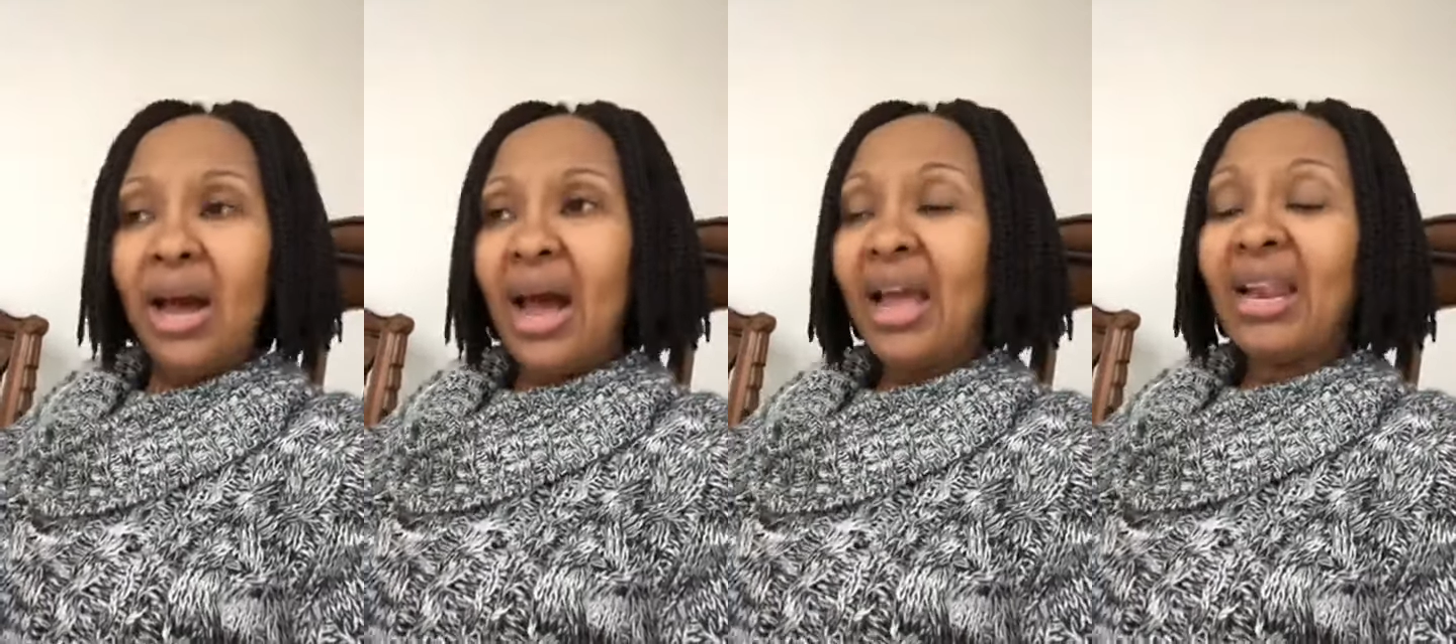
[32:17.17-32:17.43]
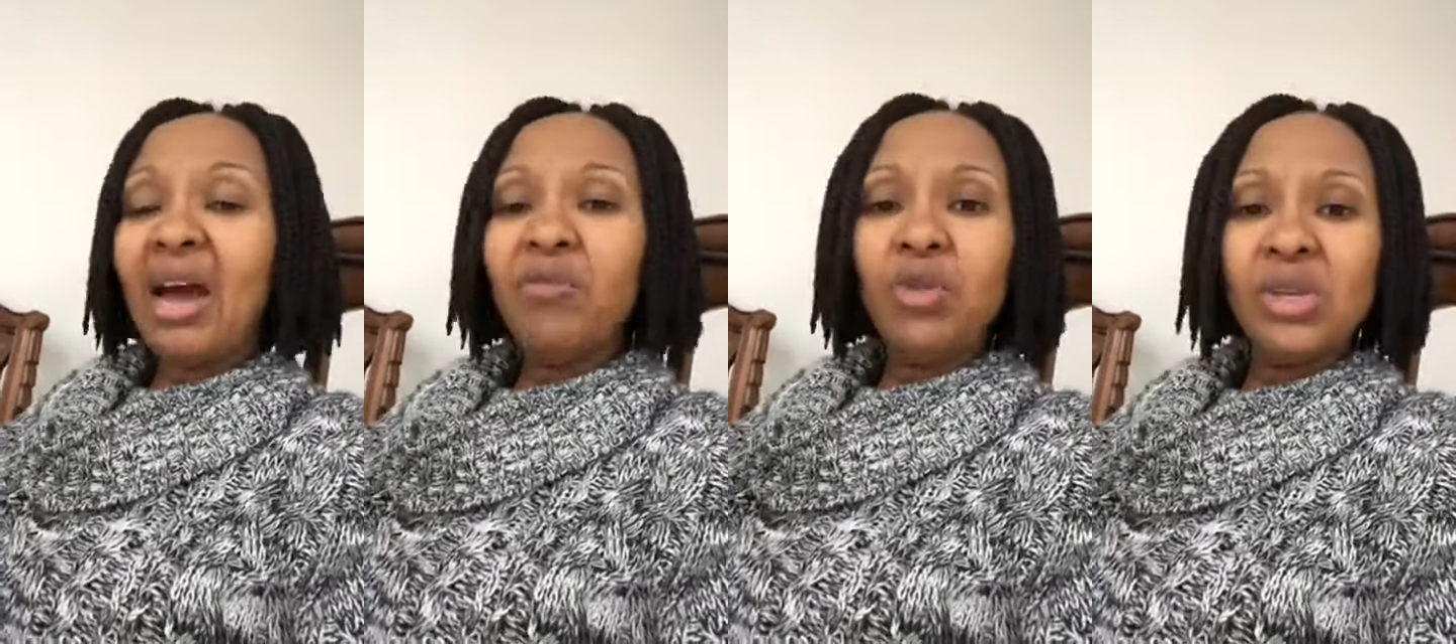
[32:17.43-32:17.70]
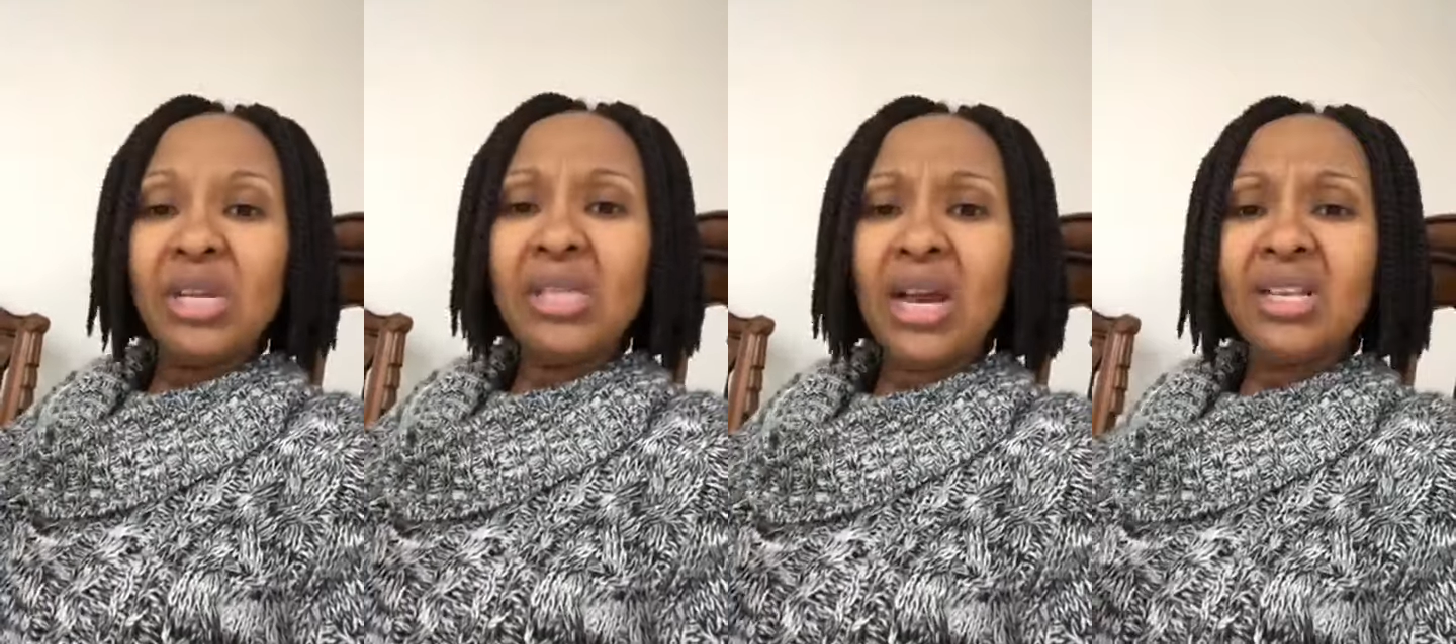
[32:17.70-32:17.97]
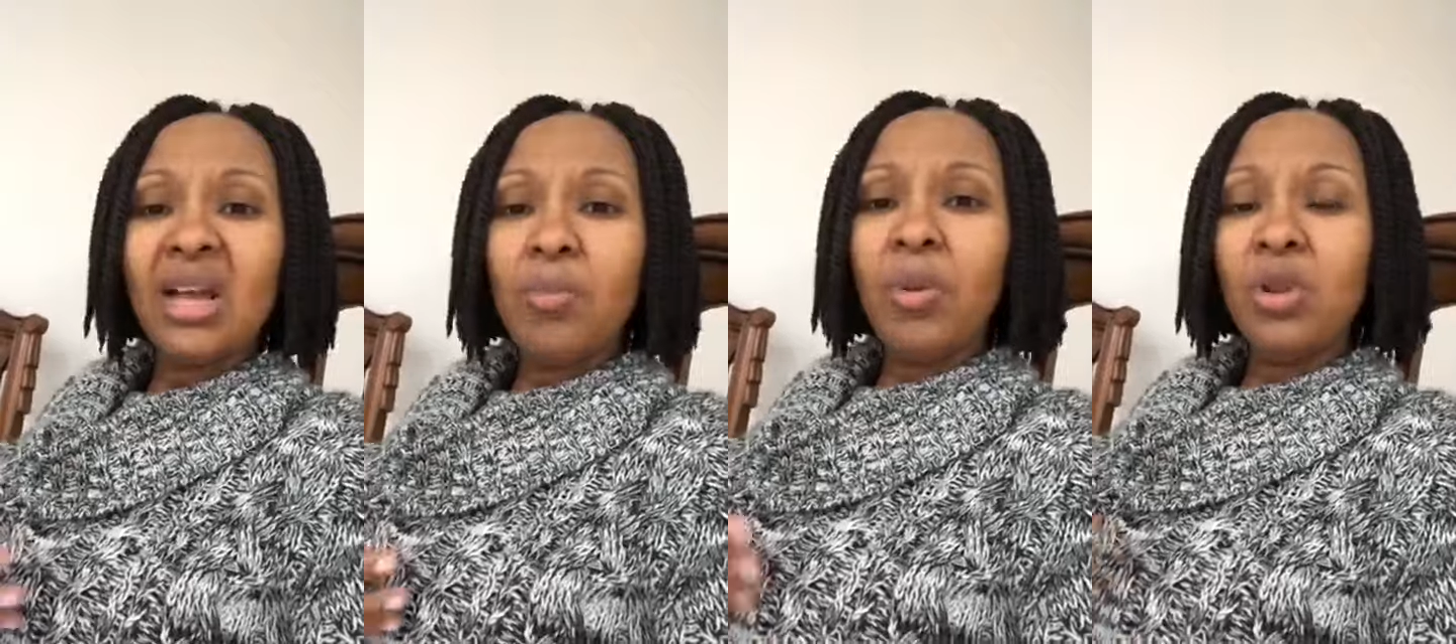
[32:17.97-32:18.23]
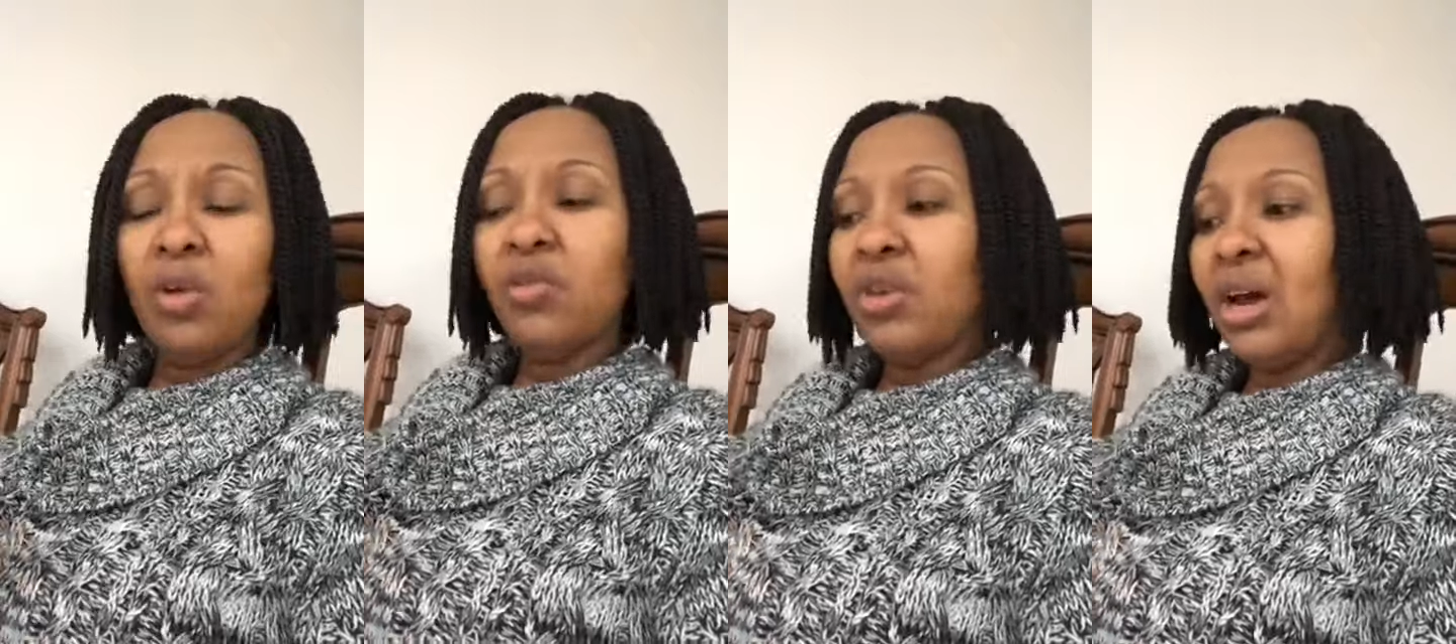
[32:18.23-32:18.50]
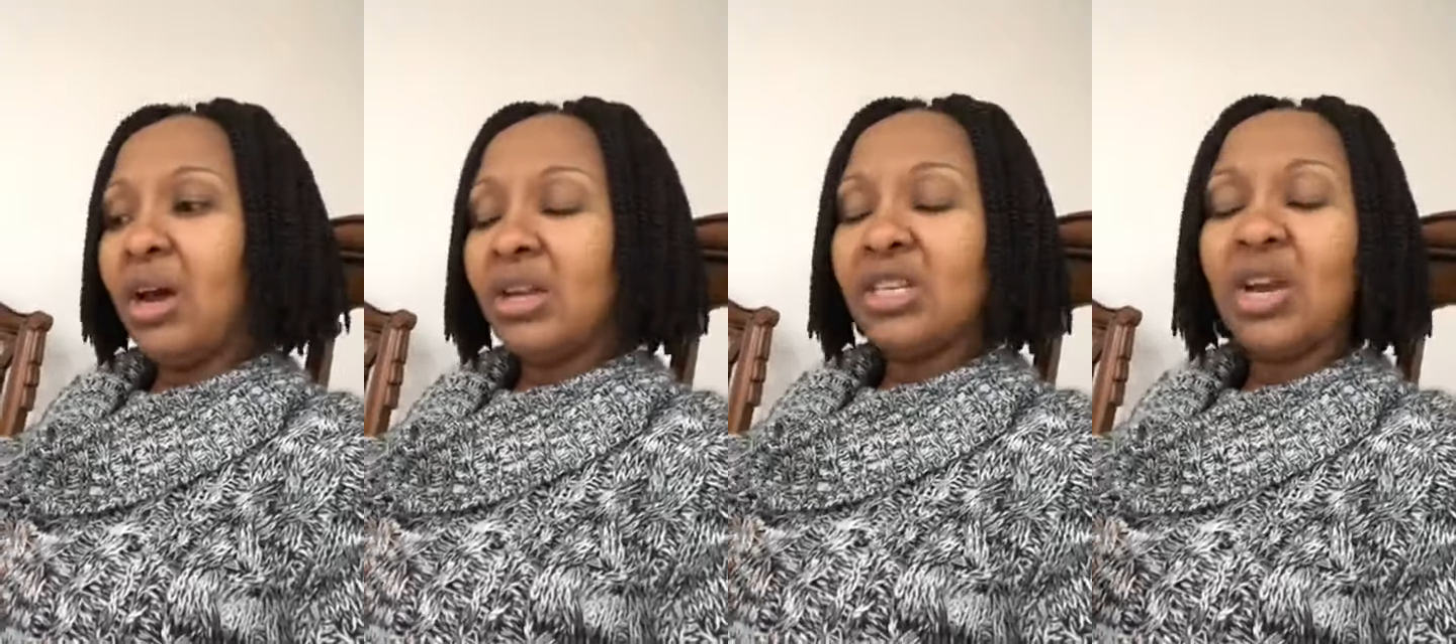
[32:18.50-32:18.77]
love using the example of
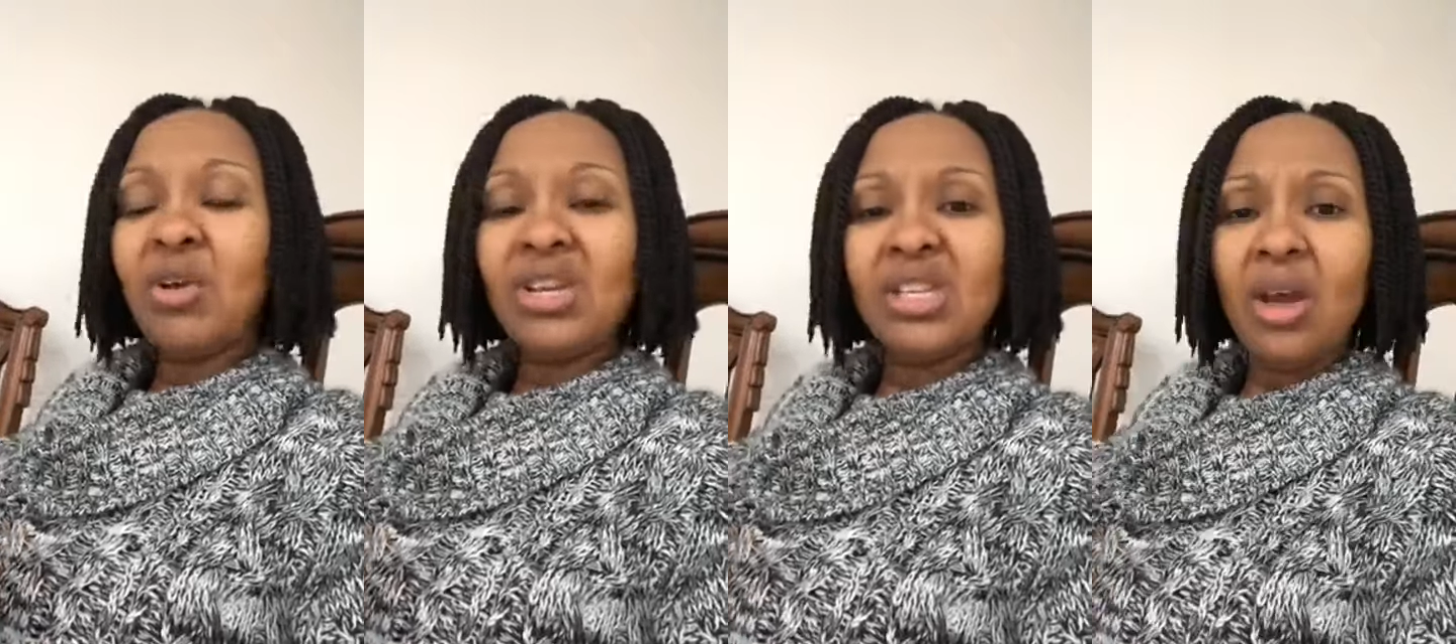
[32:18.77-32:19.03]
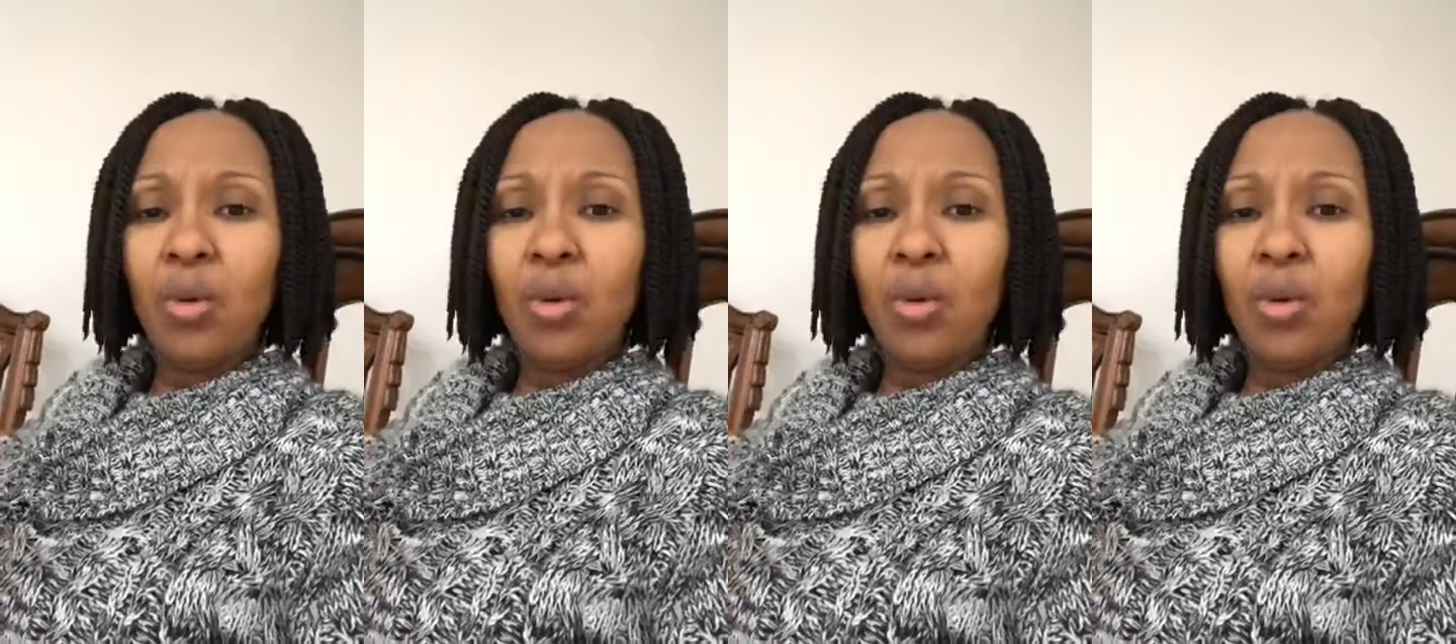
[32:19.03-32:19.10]
Teresia